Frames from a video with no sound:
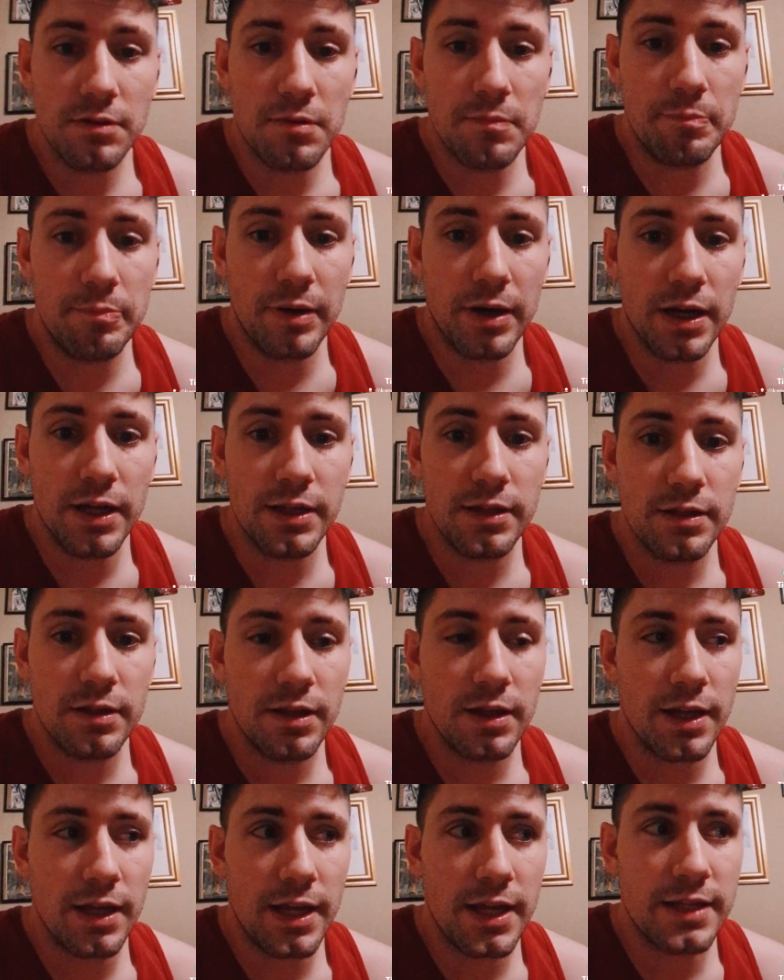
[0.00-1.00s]
but
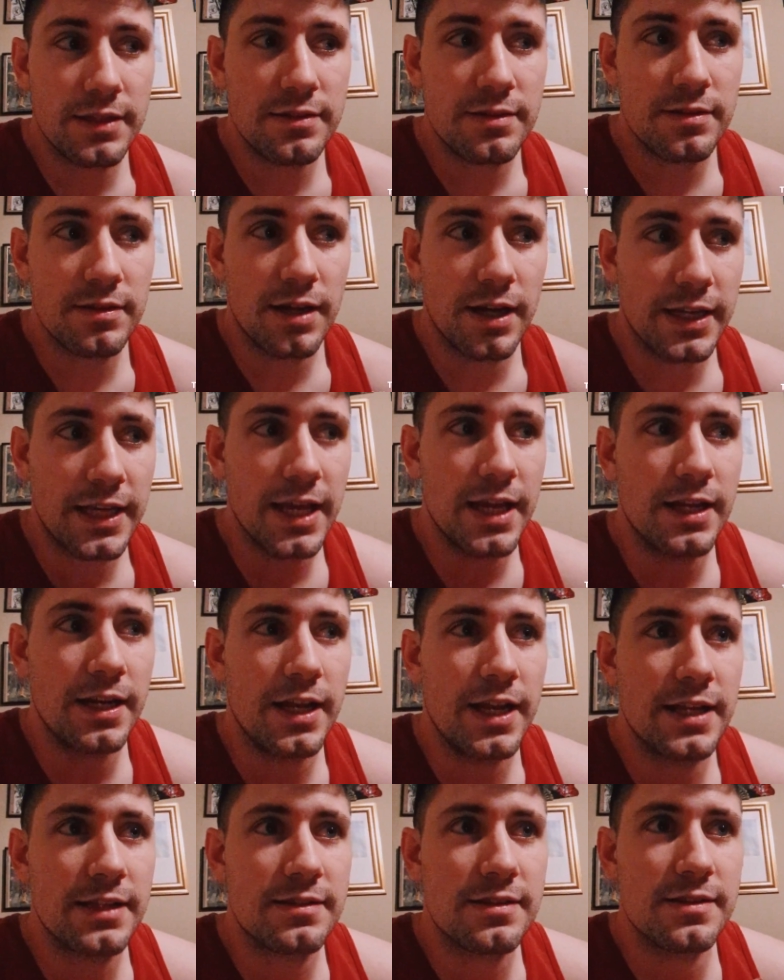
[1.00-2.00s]
it's again,
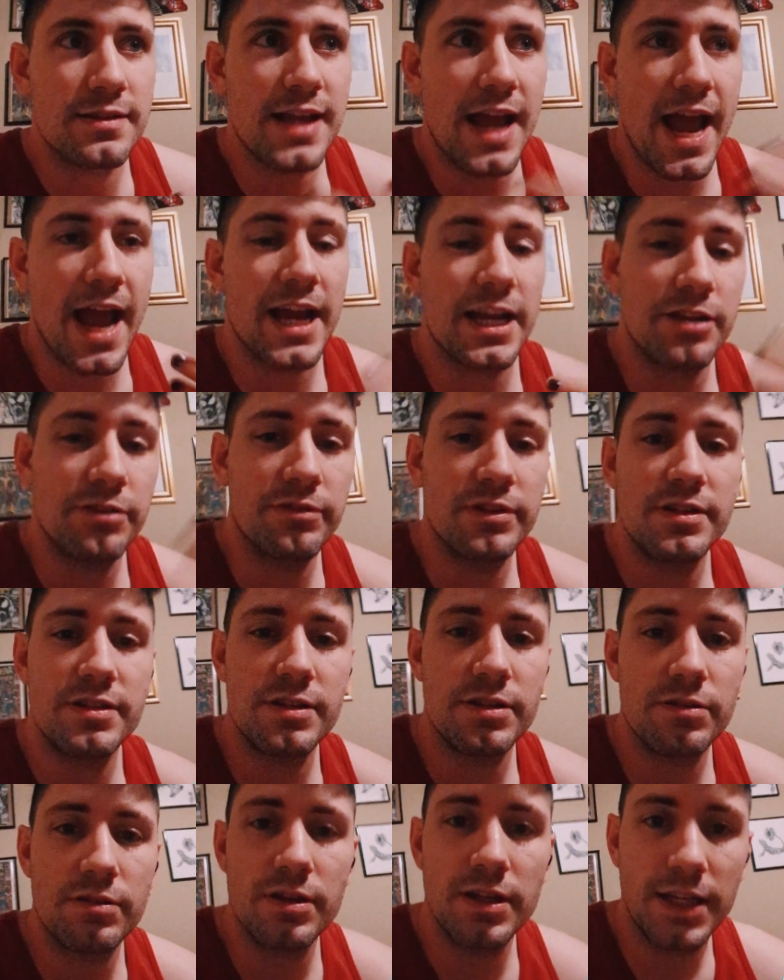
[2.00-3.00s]
it's as accurate
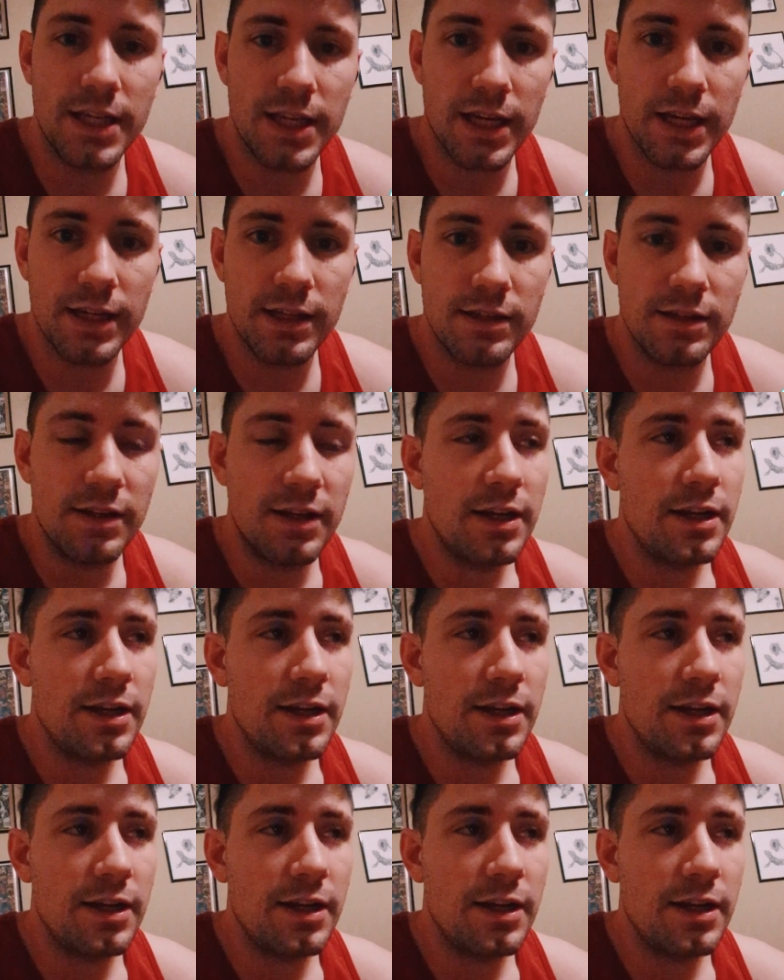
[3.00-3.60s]
as you can get.